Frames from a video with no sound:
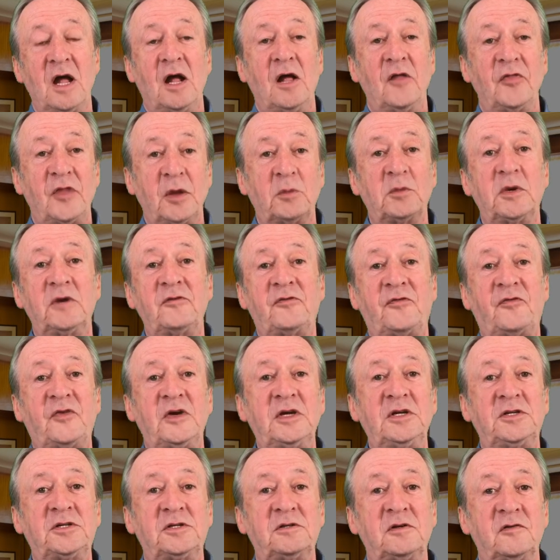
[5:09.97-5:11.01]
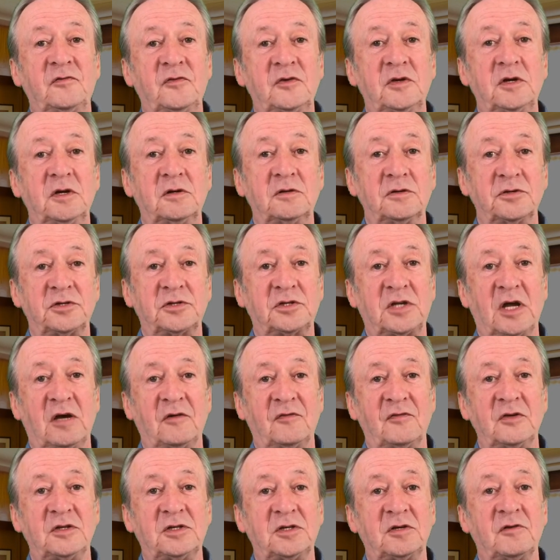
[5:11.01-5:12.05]
that were a feature of rural
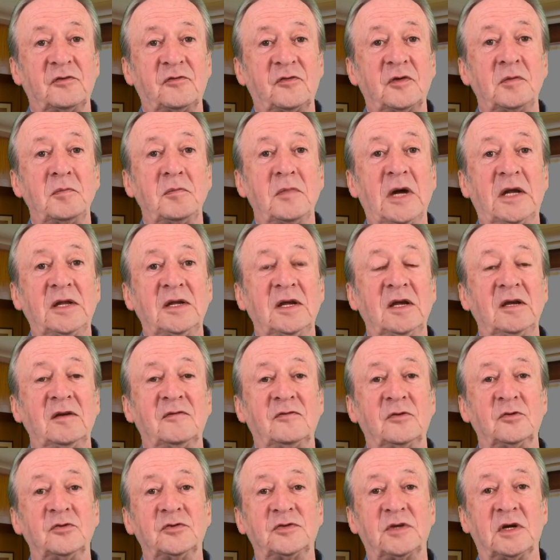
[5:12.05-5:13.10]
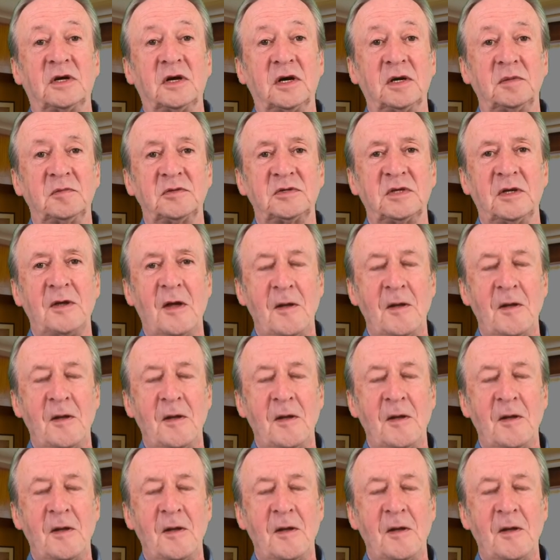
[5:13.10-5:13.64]
Staffordshire from medieval times,